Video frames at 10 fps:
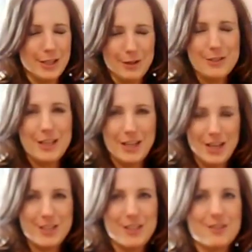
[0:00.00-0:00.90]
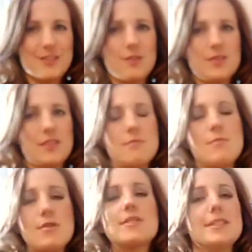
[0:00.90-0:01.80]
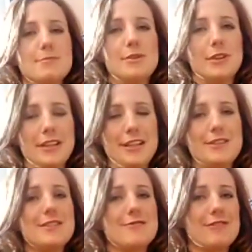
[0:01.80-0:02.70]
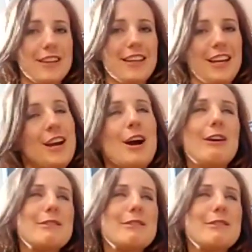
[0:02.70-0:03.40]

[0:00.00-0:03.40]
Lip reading: like your teenage years, those are the most important years to really,